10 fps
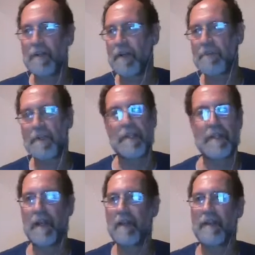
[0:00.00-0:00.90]
and I'm just gonna
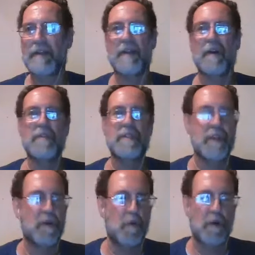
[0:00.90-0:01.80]
say like, you know,
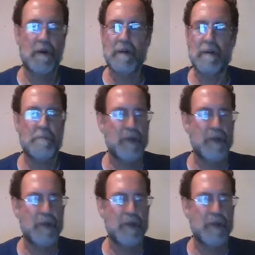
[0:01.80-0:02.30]
steel worker,